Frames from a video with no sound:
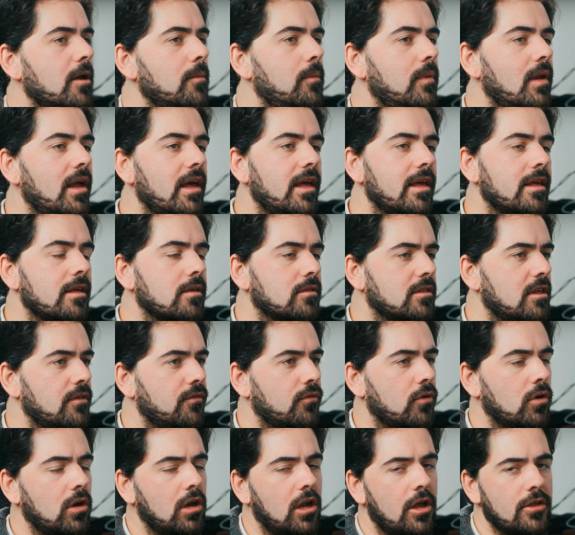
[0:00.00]
applying
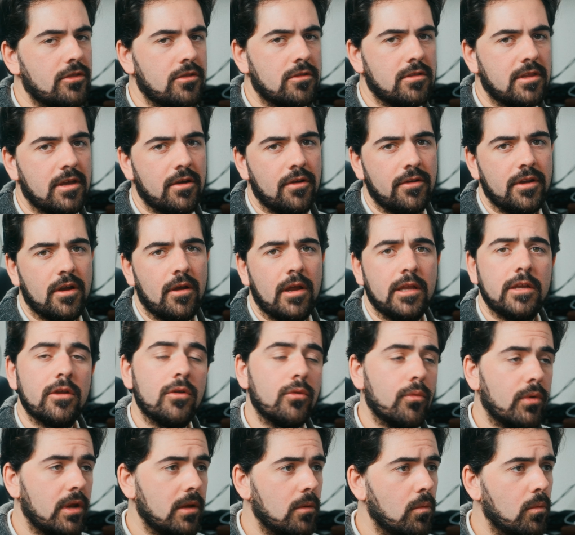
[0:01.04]
different LUTs in there and there, it
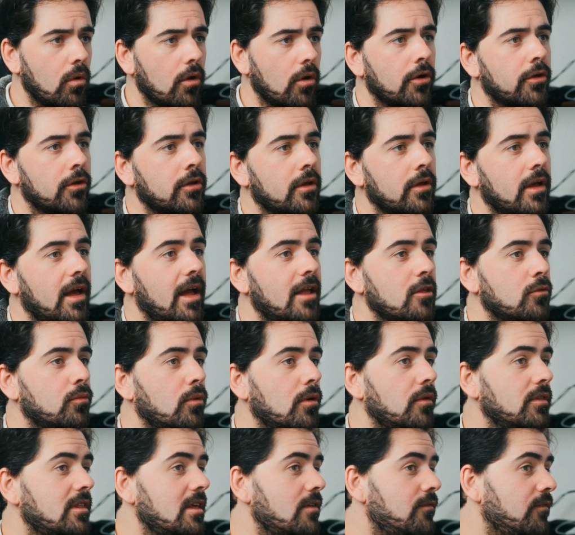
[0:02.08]
didn't really work. And
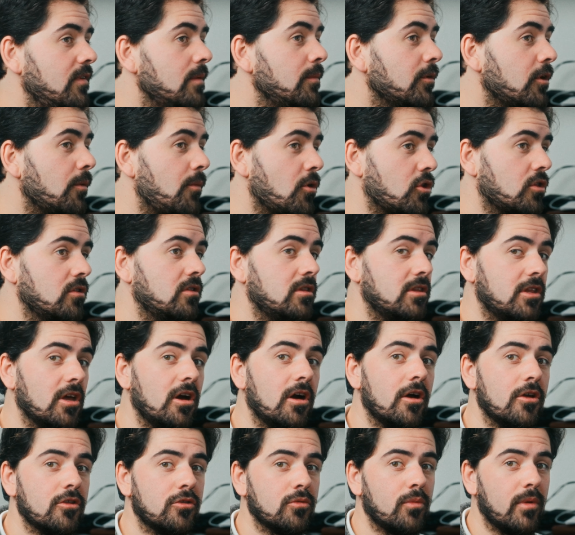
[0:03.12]
what the film compression
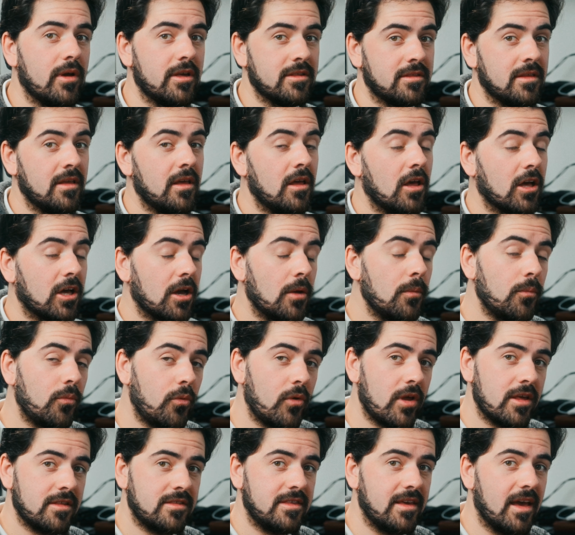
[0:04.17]
does was
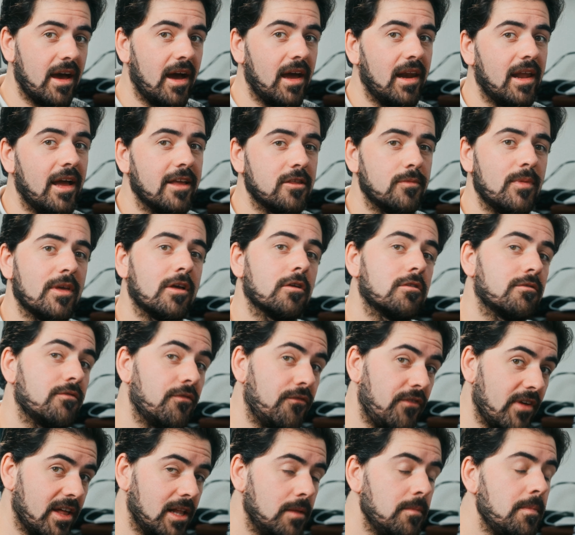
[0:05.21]
compress the highlights, because
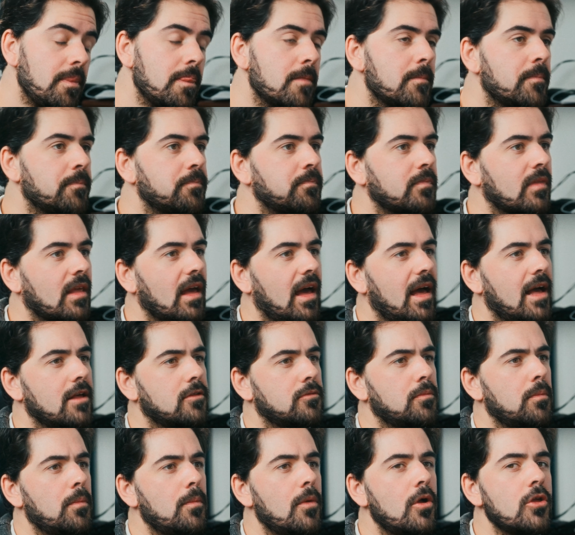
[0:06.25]
film
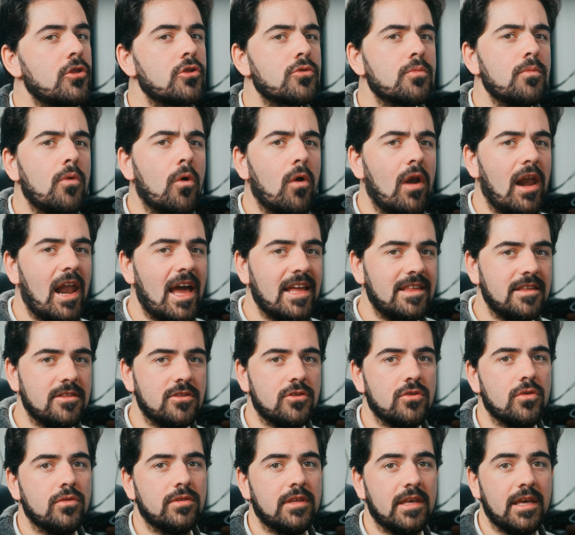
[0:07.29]
has much more
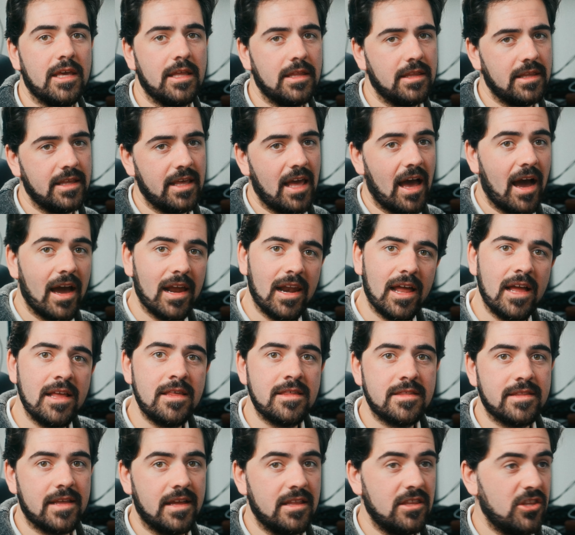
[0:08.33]
latitude in the highlights
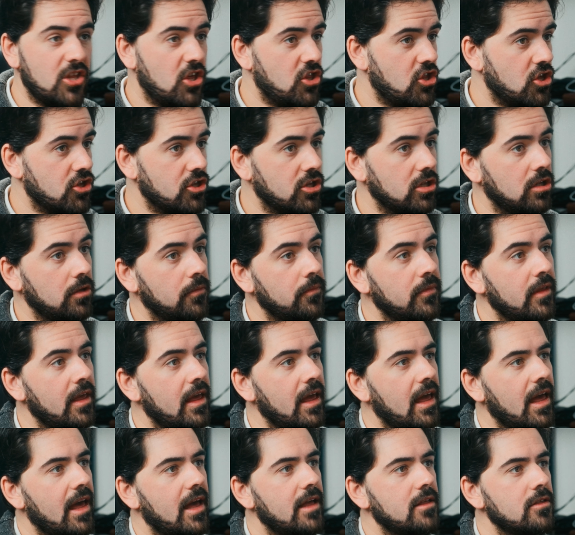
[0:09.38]
than digital.
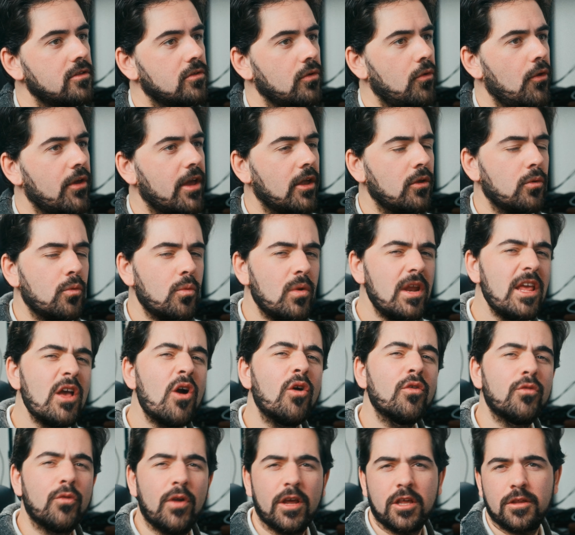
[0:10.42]
And so you can really
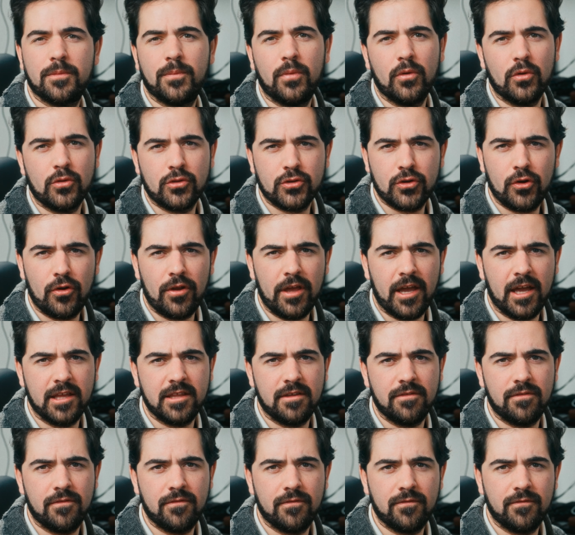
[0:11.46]
overexpose color
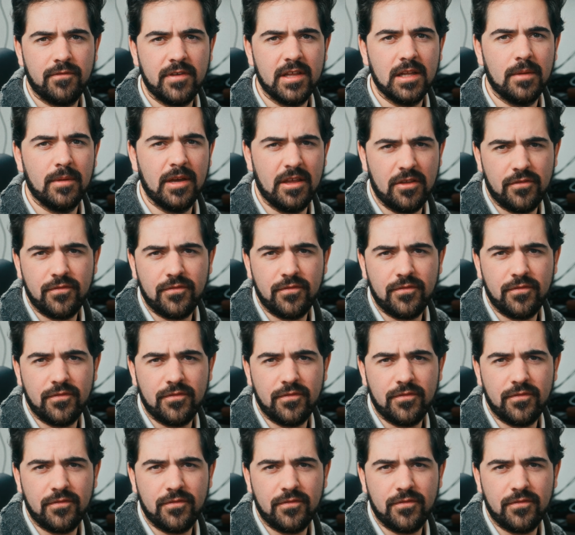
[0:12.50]
negative film. In